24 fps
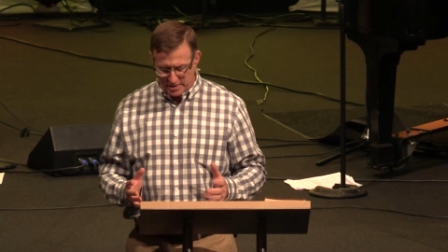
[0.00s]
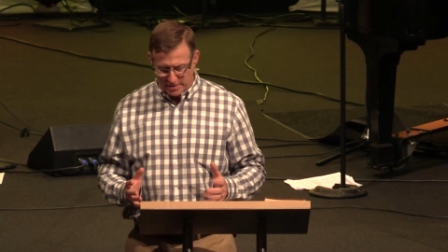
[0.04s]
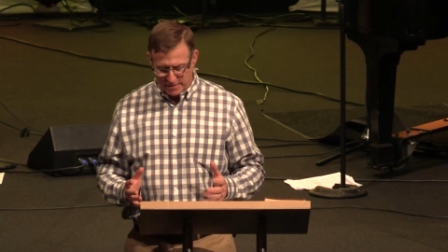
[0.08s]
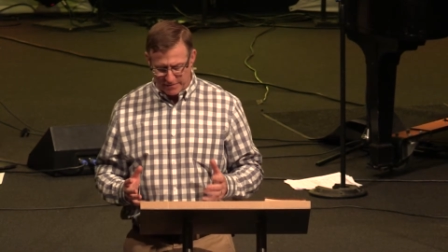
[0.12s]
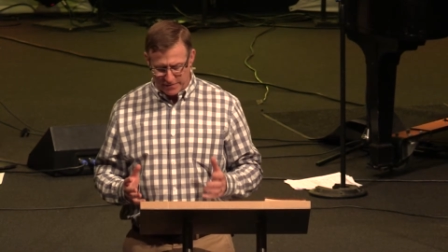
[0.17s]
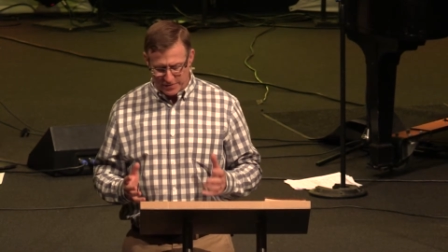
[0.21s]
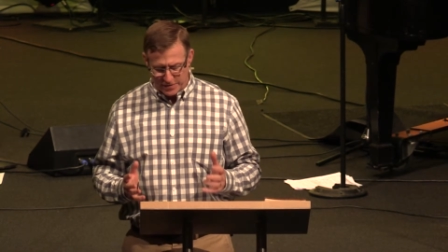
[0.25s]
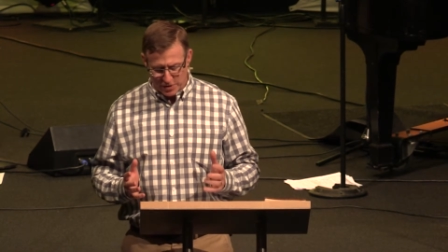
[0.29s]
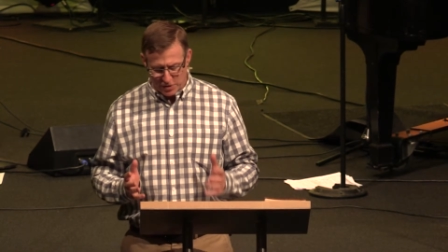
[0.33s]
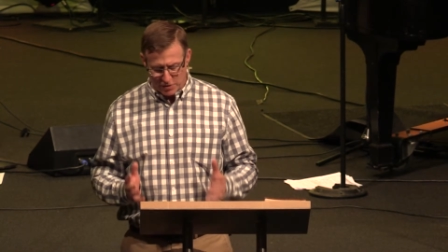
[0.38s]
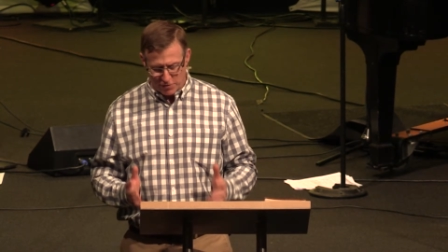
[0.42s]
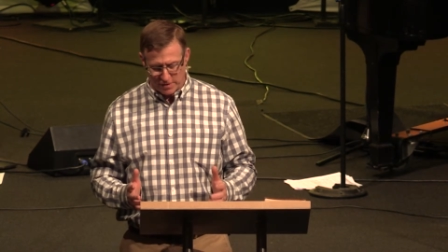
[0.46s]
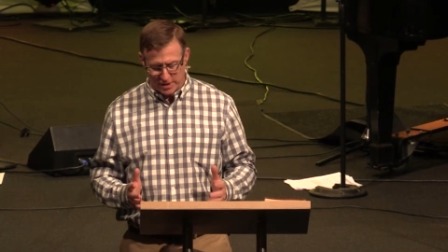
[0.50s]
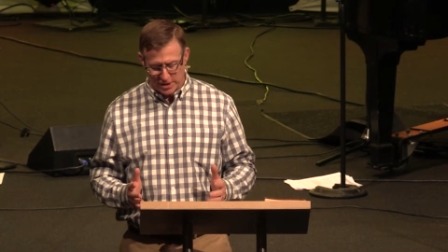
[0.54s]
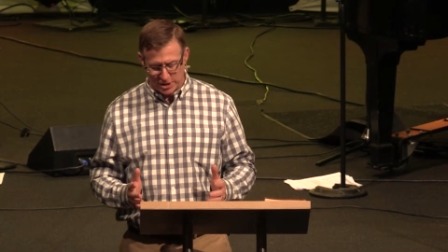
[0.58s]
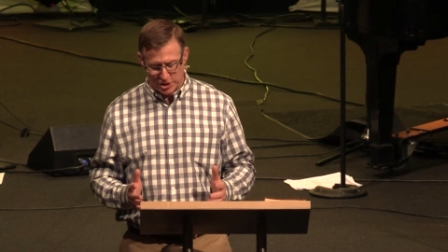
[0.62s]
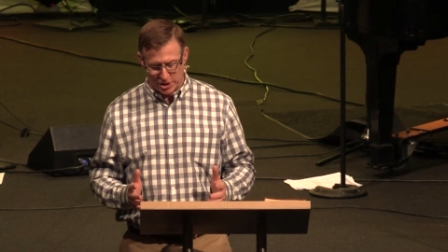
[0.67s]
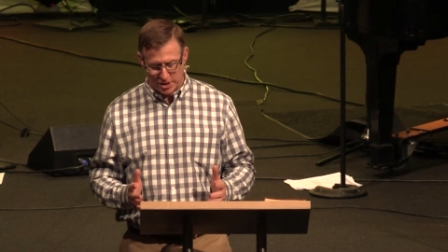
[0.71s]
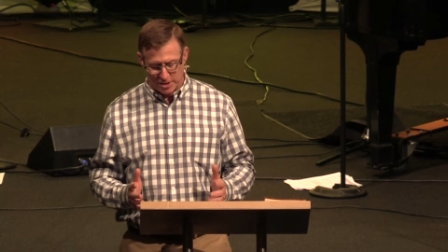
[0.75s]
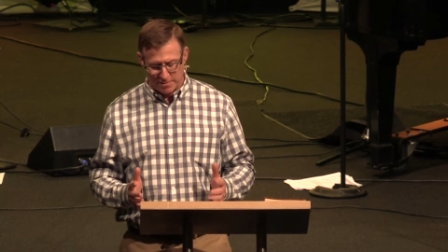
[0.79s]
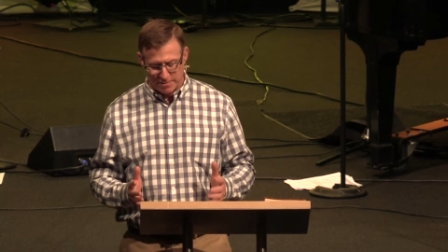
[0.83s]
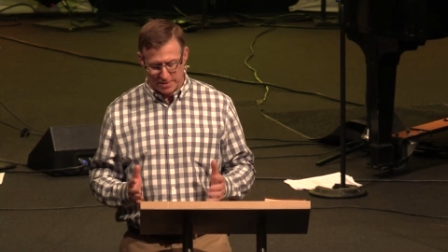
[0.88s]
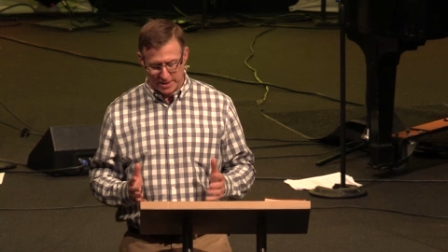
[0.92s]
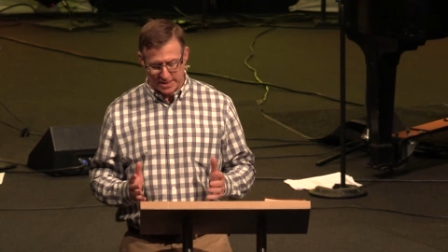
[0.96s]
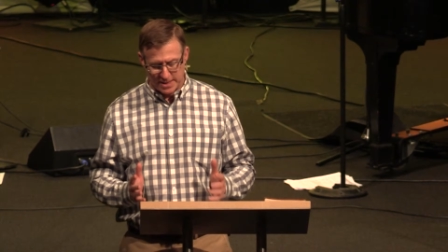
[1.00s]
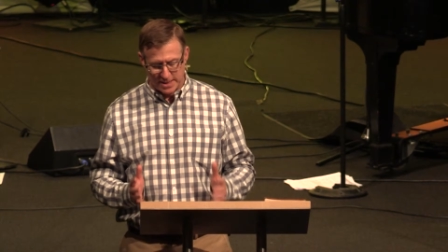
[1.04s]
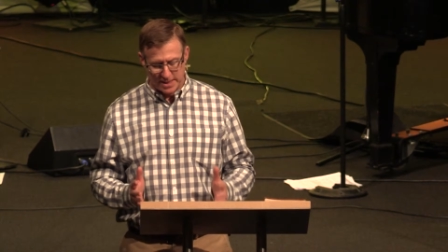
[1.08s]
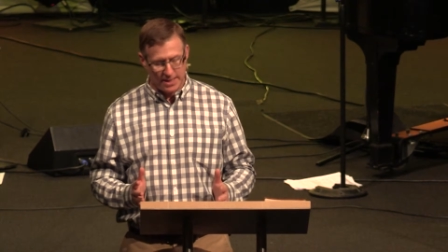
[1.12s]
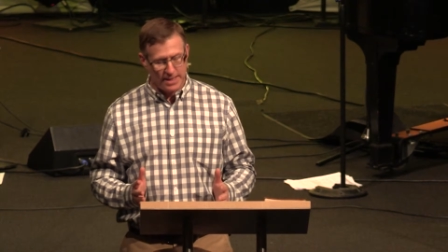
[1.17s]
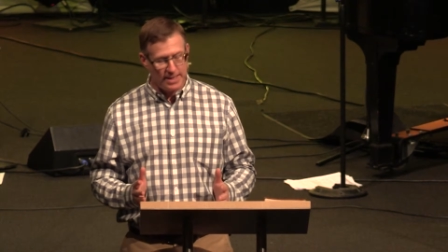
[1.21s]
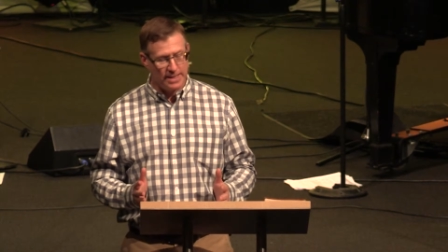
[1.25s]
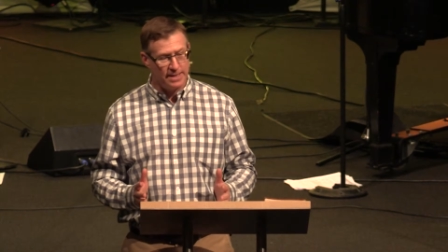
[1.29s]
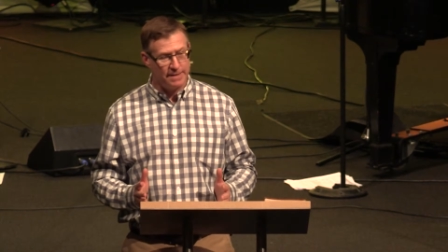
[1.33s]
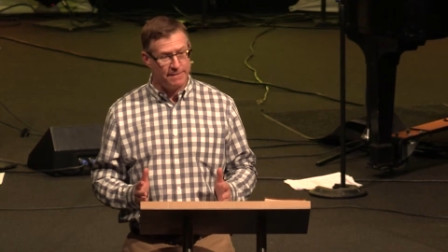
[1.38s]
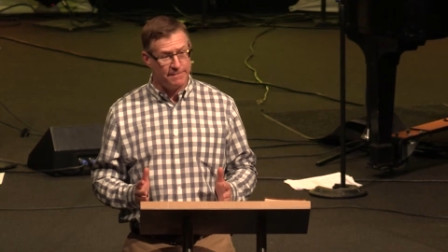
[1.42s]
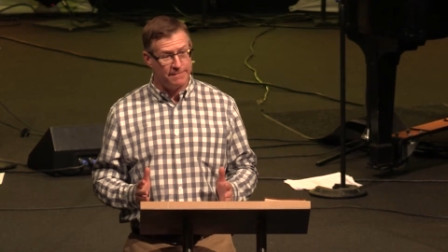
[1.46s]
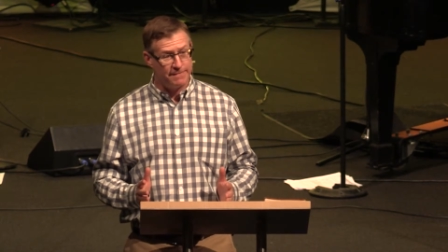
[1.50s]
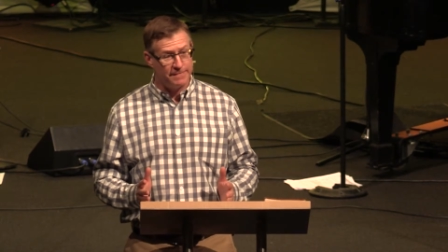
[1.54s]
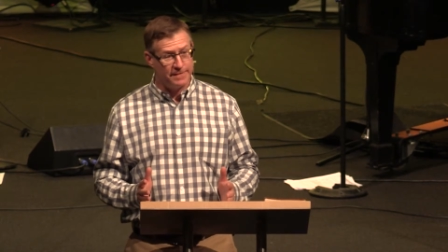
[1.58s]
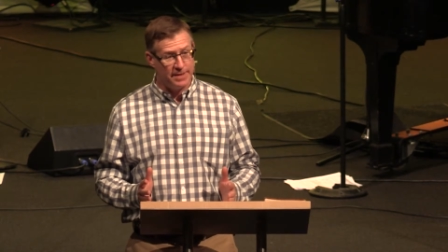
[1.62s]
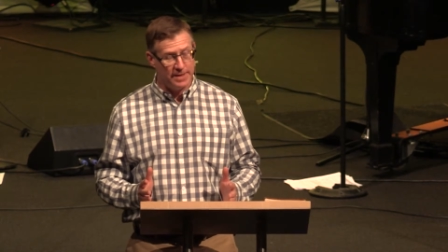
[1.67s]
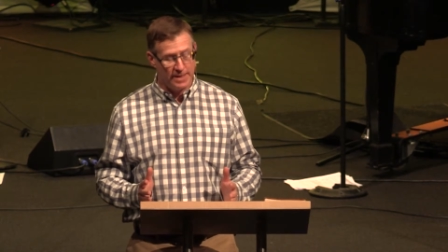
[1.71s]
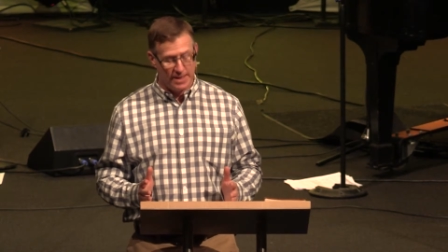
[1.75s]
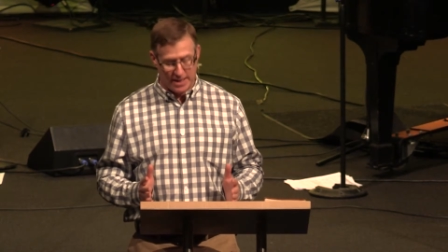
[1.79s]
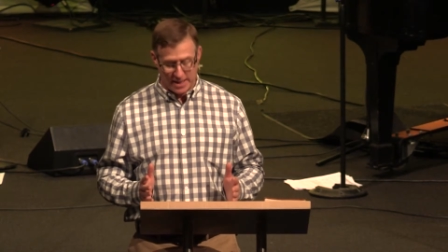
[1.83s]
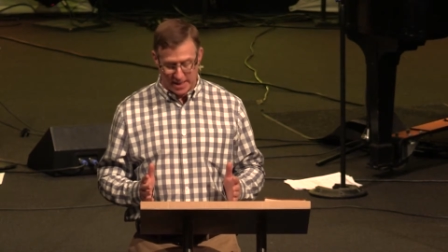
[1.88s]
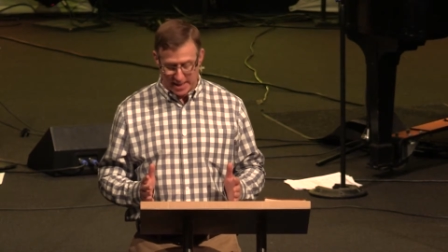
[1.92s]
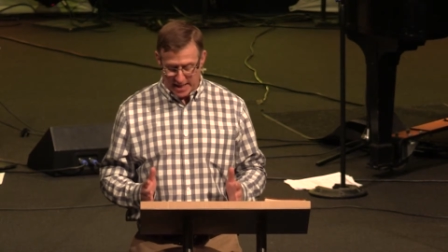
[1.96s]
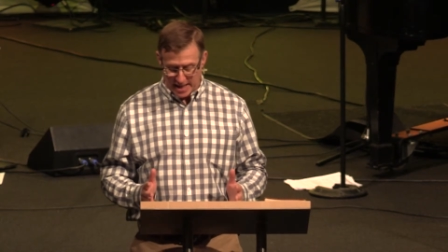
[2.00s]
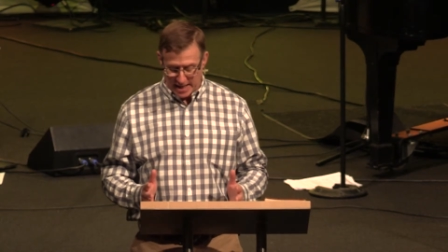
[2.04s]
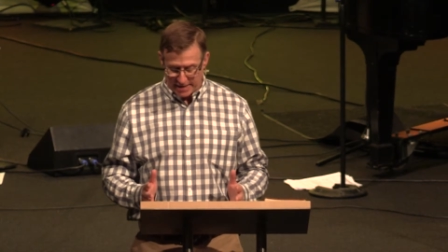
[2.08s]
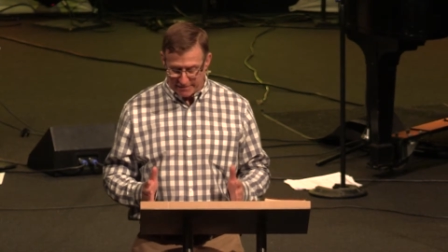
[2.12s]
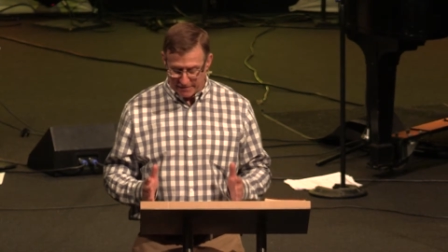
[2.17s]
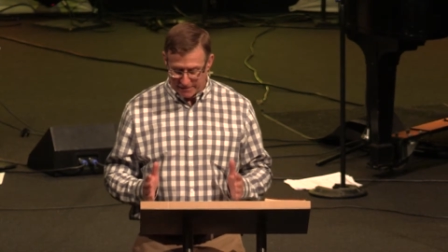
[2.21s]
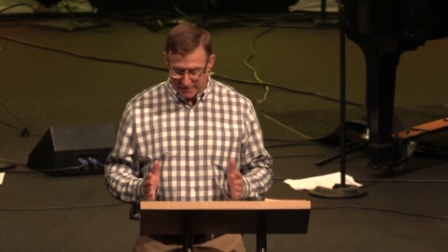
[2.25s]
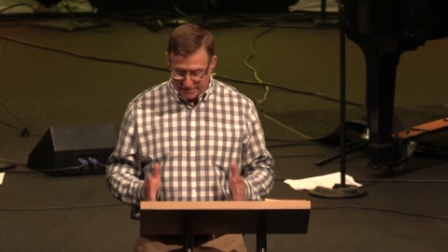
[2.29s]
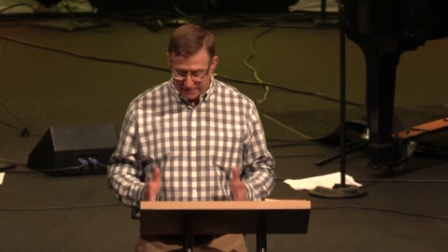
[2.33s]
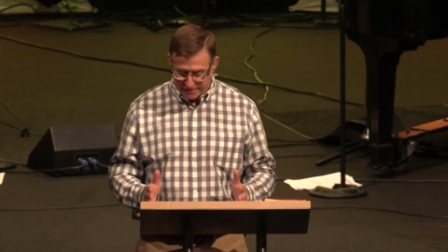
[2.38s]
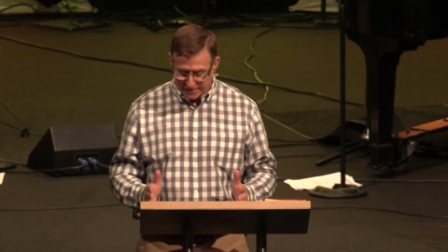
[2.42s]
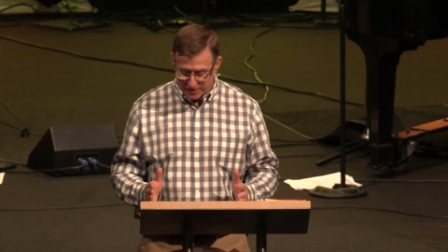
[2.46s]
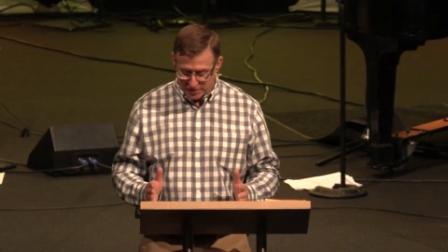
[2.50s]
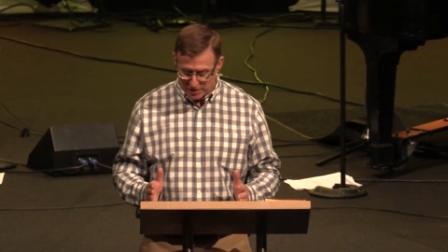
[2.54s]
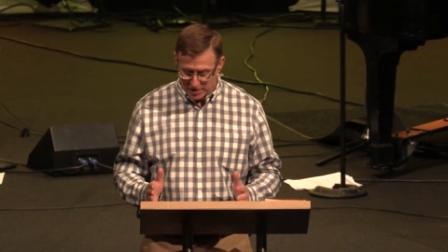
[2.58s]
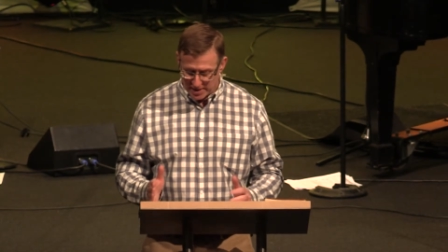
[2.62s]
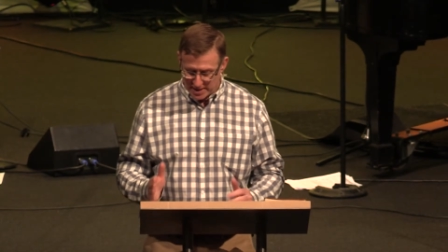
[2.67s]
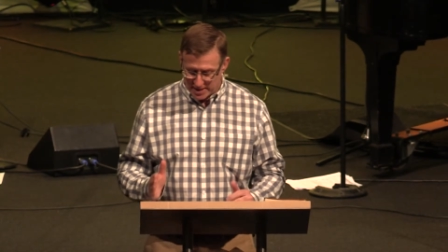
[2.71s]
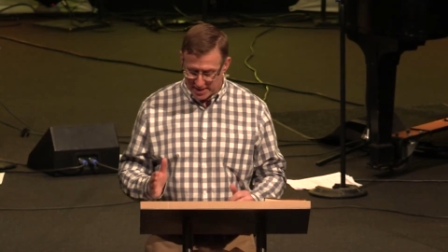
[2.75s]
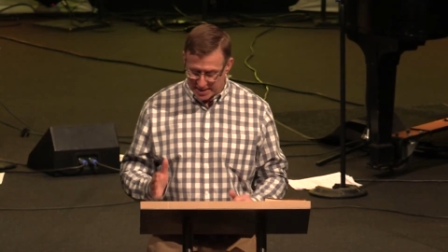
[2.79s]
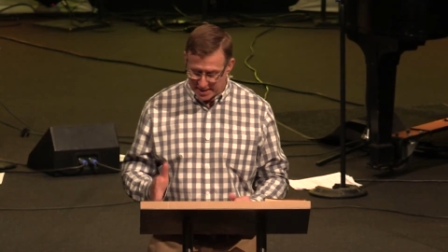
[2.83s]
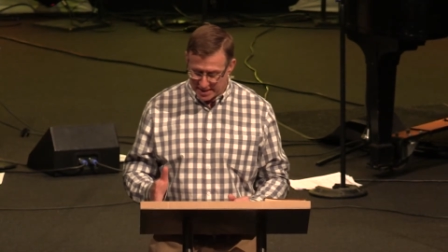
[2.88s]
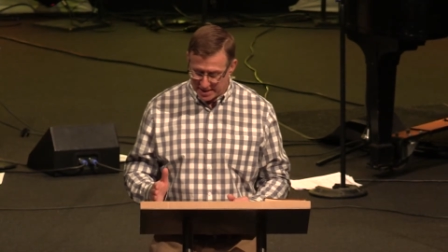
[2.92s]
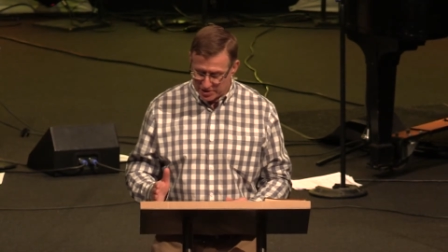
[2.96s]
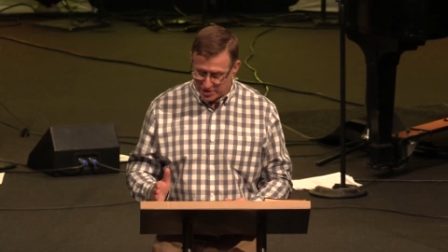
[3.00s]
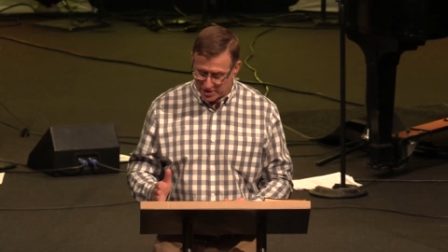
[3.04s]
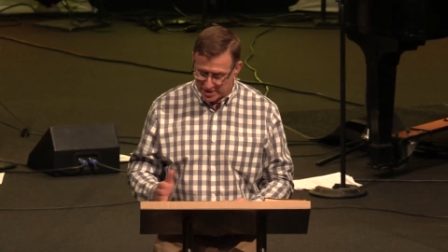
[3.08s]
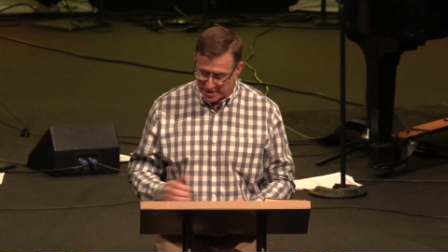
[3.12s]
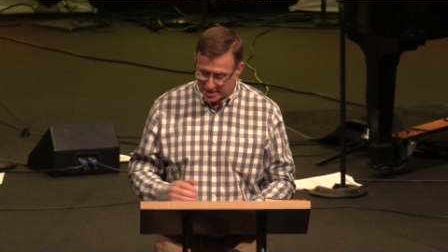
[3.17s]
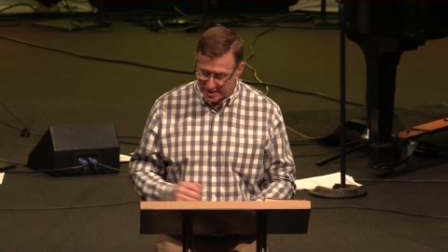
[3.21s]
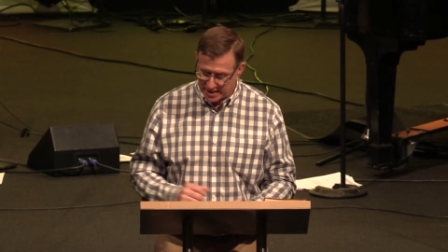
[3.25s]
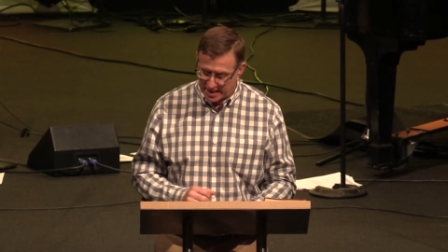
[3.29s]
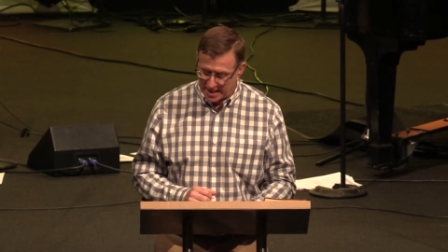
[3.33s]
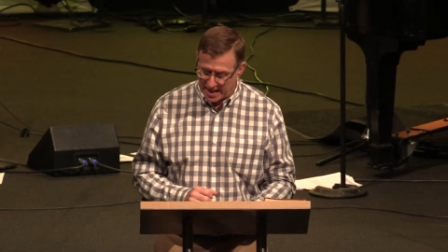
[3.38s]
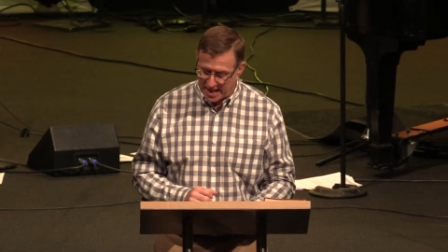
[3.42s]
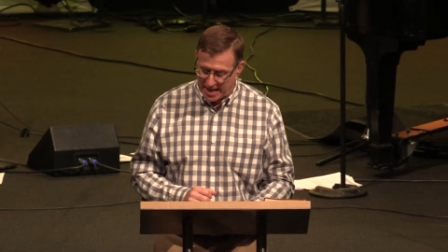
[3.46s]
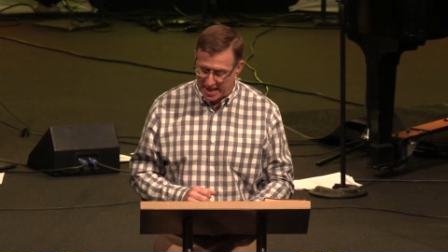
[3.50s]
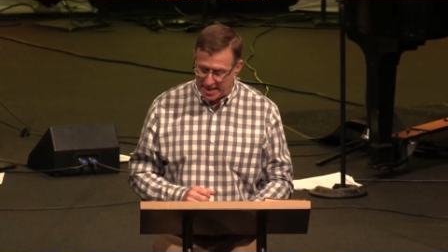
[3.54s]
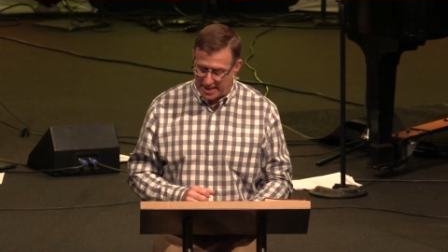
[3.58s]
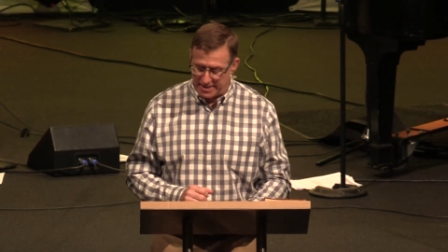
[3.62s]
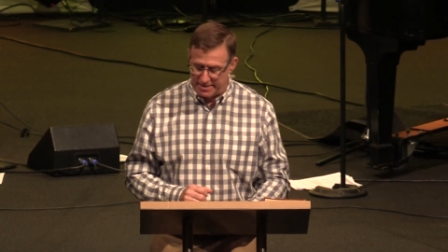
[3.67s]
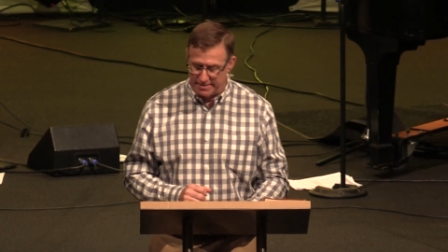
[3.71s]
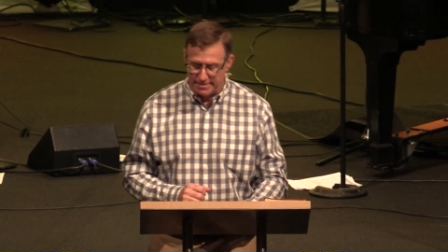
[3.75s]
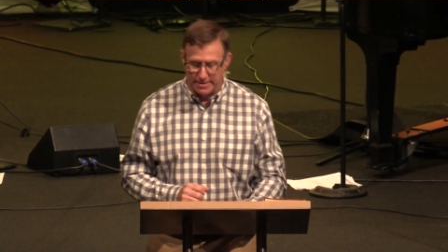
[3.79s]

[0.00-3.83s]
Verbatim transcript: for the Christian but to live a life of full allegiance to God.